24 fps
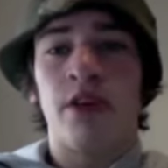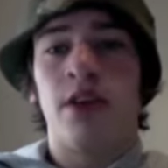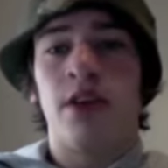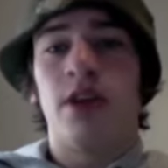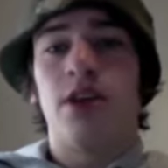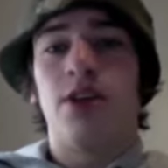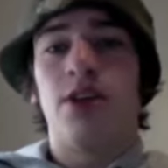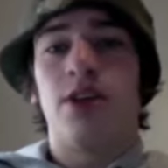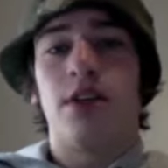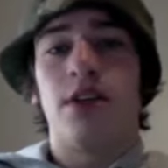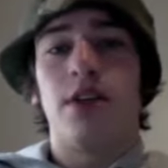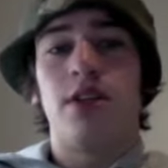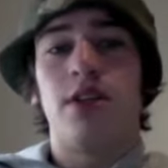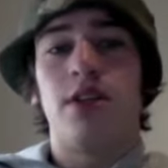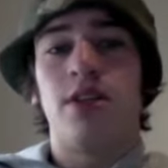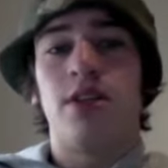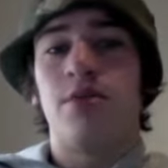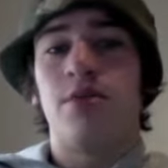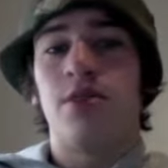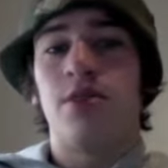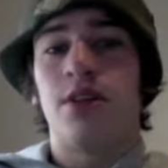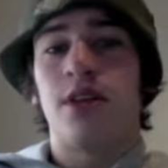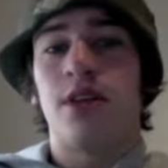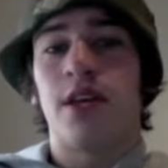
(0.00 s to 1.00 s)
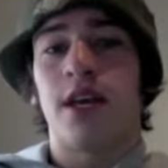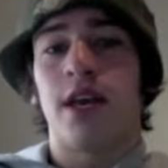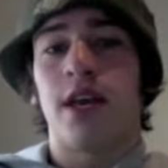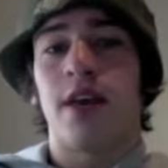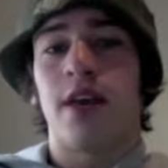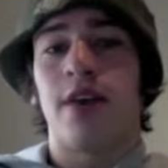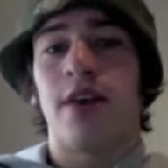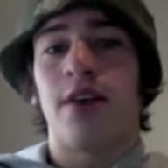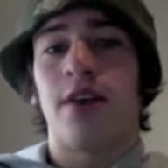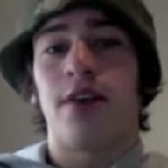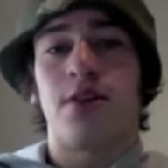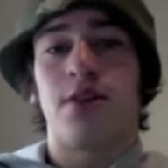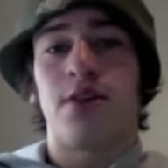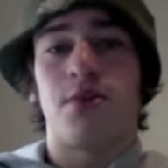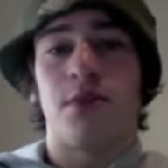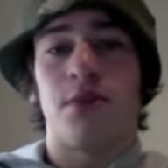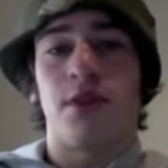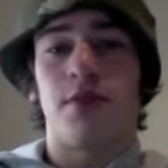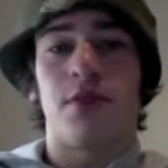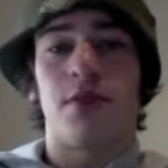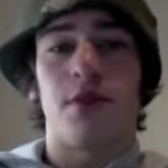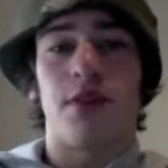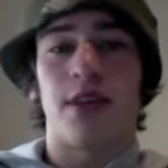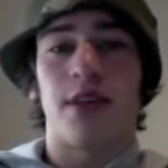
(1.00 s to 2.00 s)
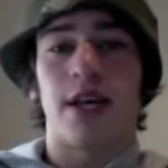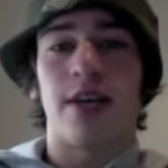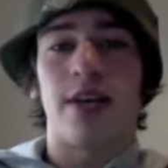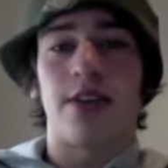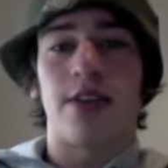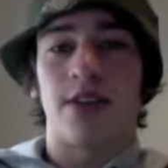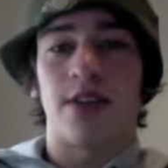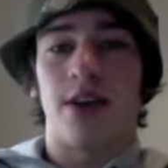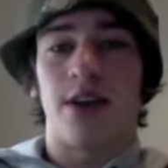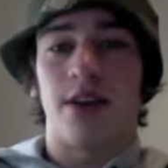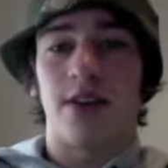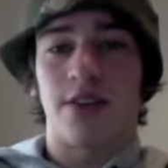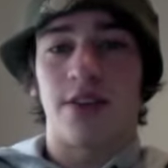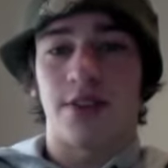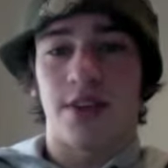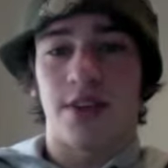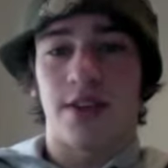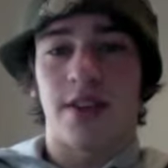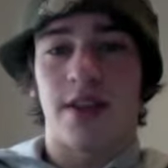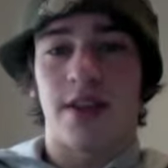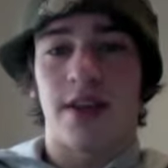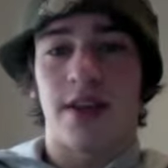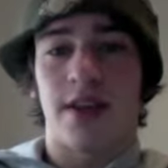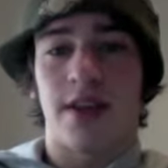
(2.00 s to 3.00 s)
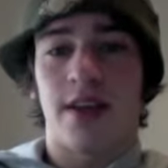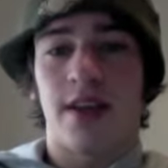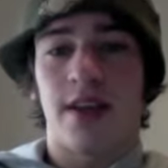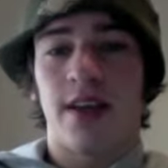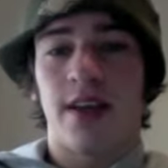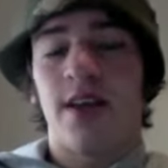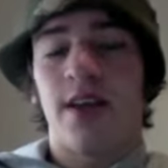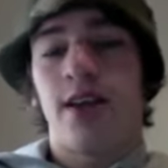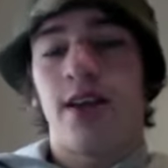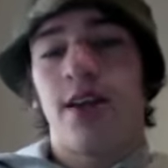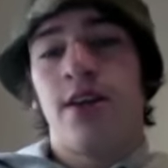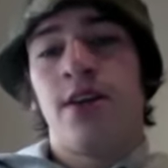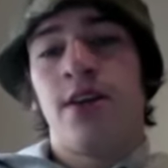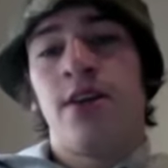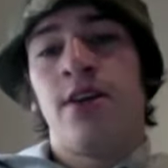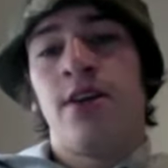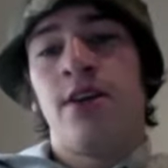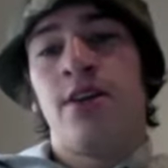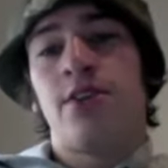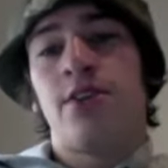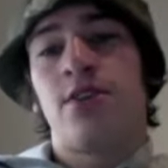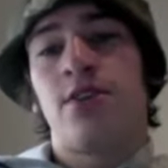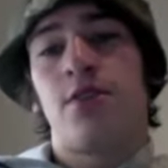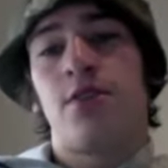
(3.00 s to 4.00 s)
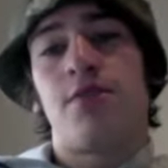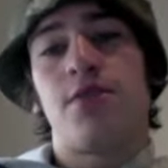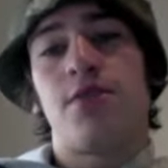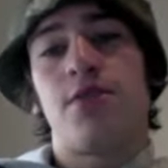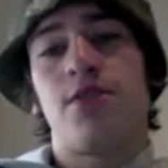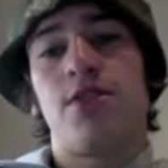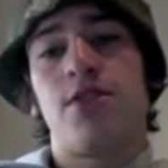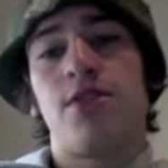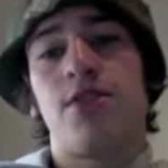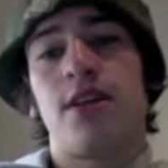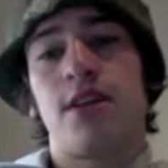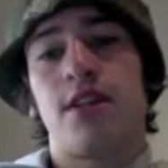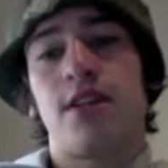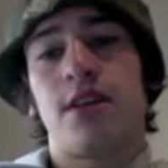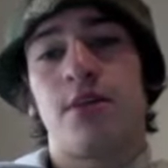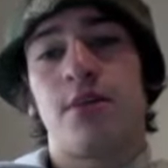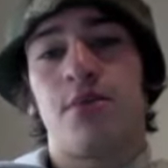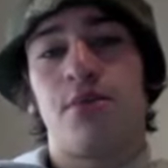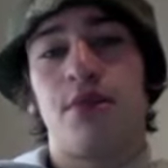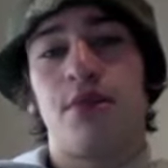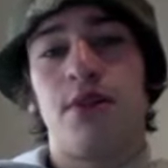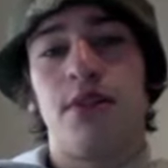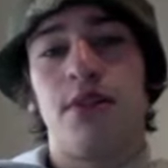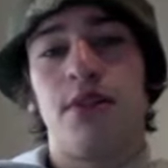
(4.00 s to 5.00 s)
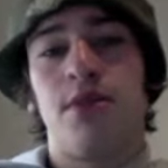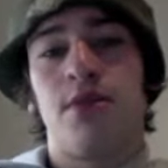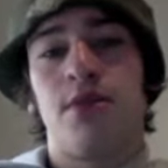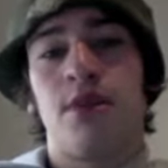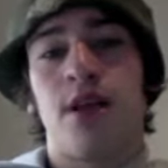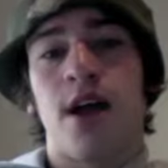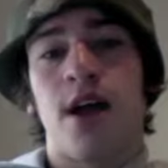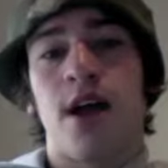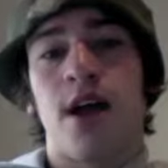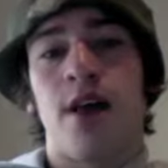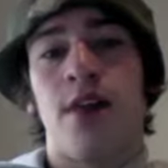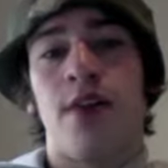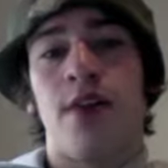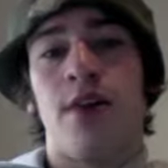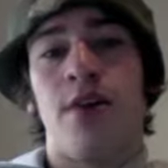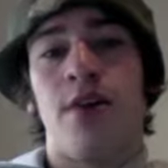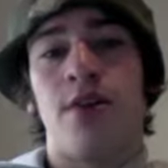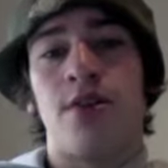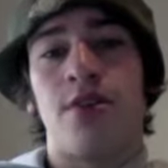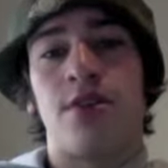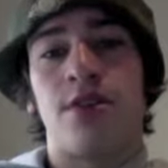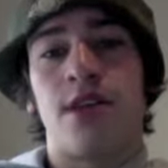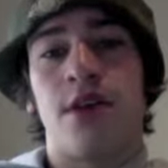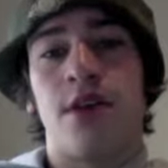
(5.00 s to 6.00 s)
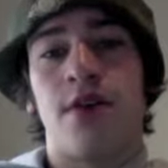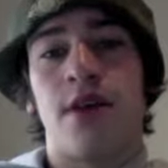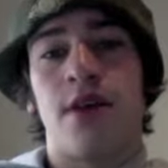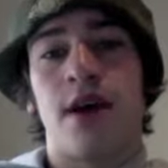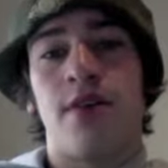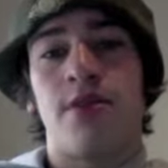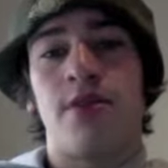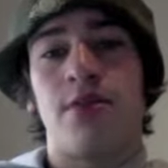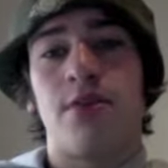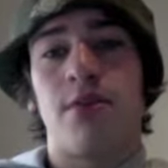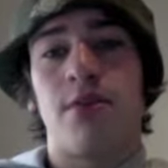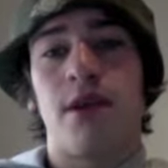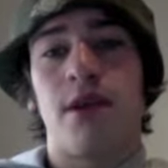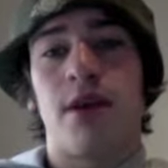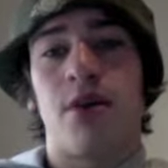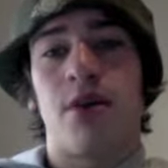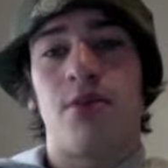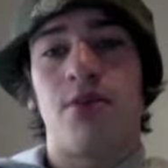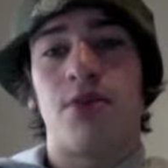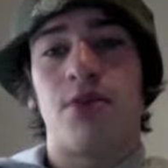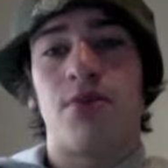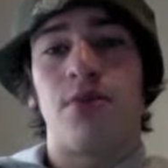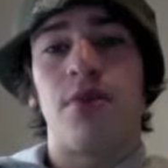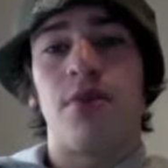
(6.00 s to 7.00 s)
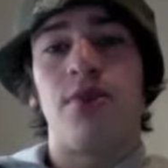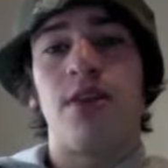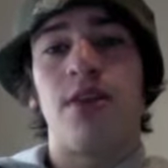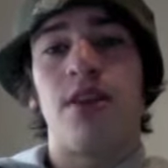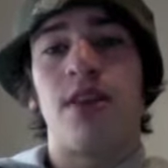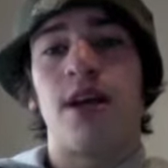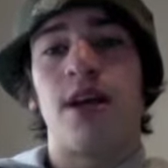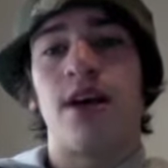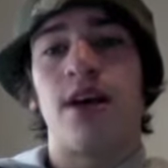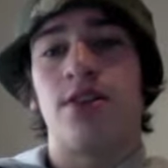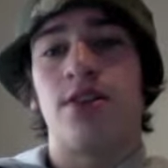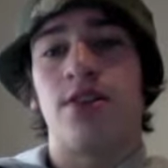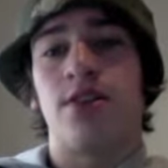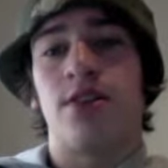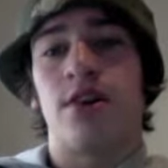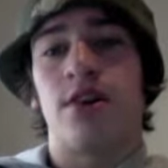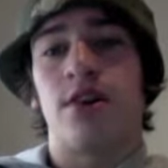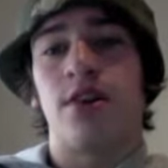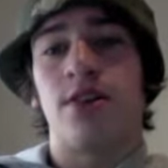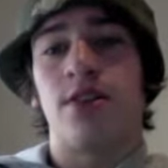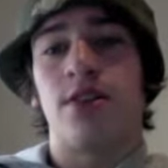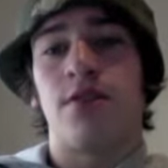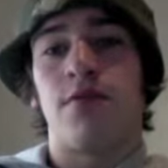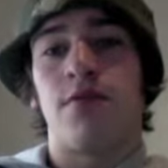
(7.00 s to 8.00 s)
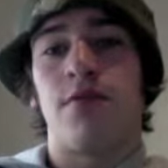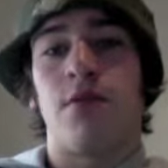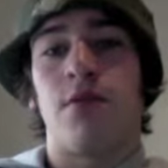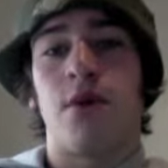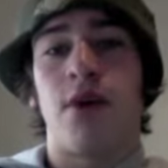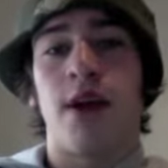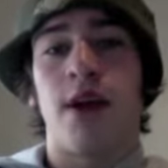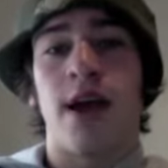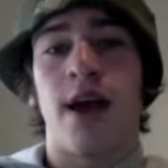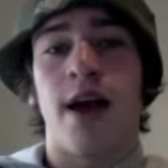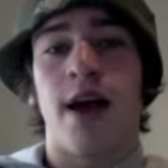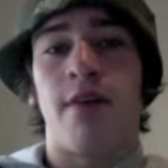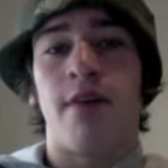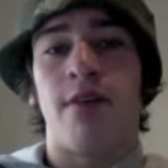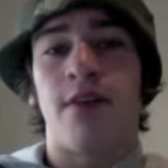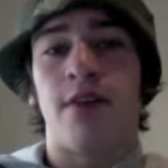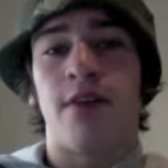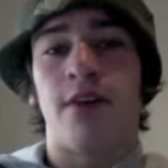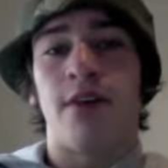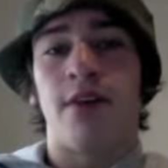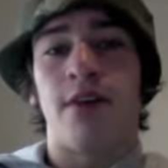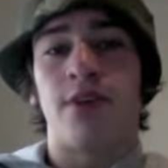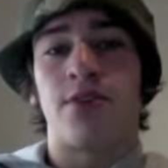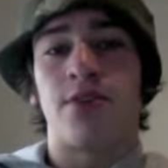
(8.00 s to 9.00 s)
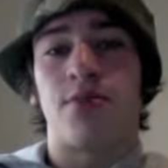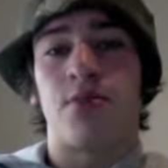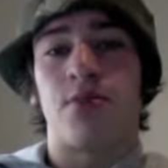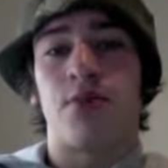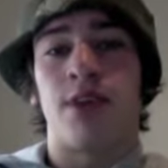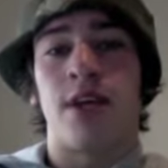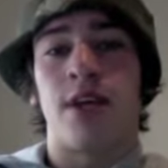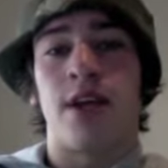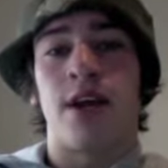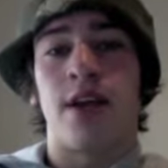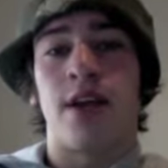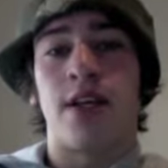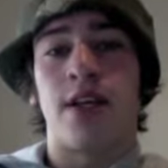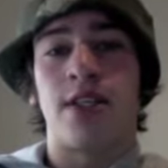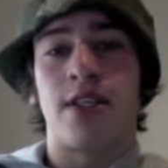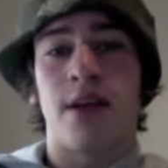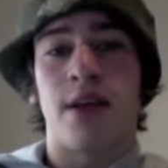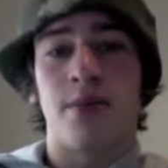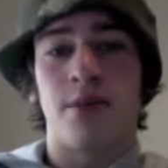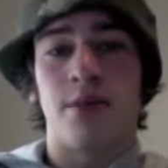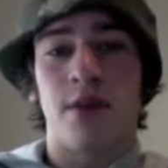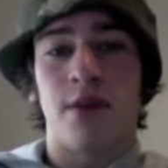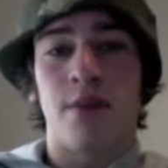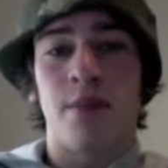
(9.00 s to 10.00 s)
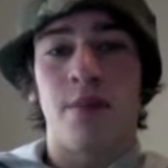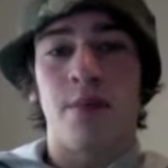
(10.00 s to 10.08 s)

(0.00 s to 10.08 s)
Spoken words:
You could easily be looking at another $24,000 right there. So if a student had to completely rely on loans, they would have to make almost $50,000 in 4.5 years from when they got accepted.